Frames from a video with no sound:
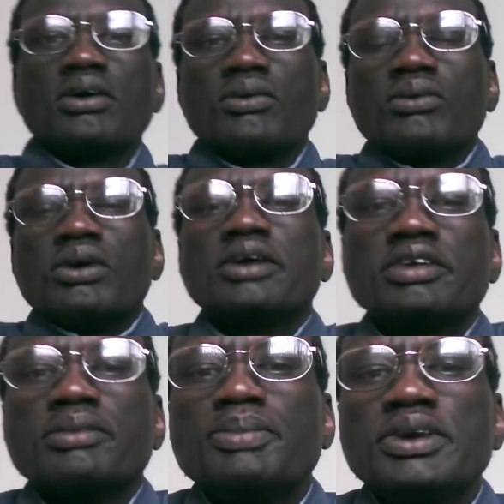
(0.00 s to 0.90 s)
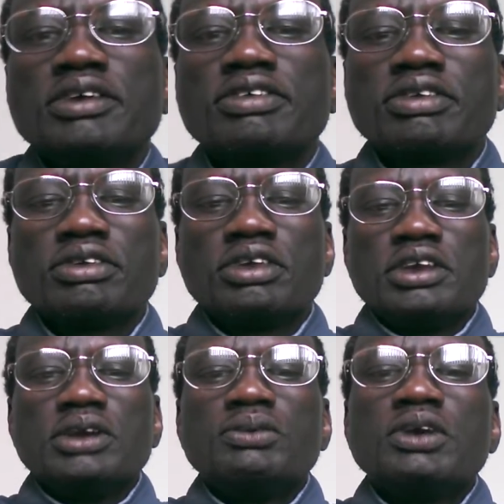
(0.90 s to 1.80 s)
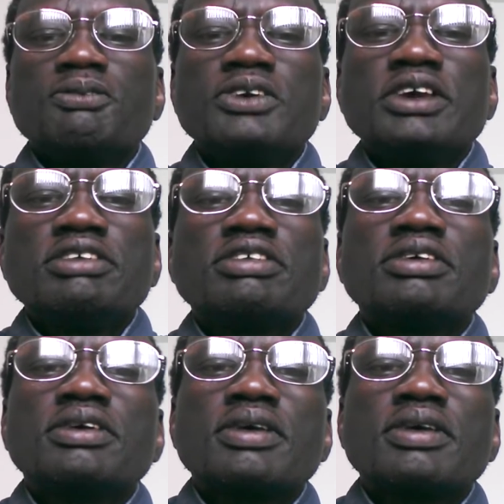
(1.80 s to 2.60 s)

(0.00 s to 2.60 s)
a peace, genuine peace.